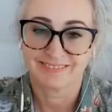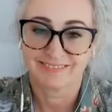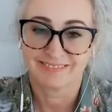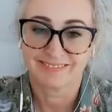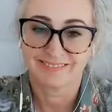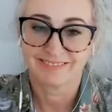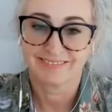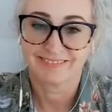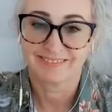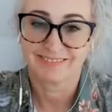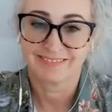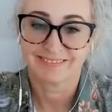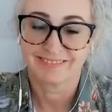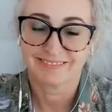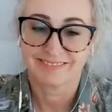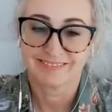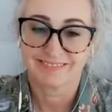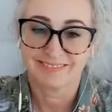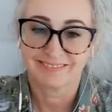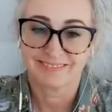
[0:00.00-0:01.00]

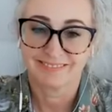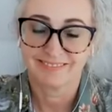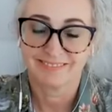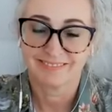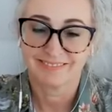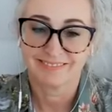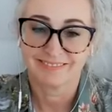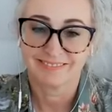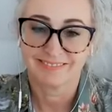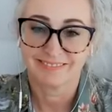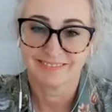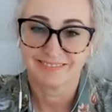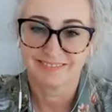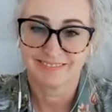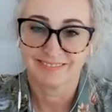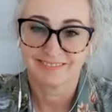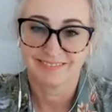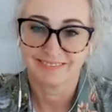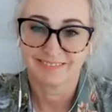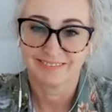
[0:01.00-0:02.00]

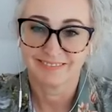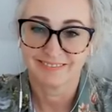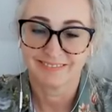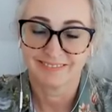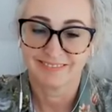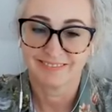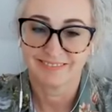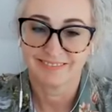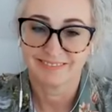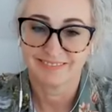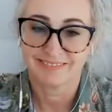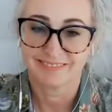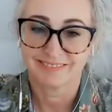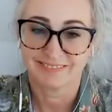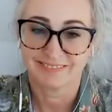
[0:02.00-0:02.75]
This person isn't speaking.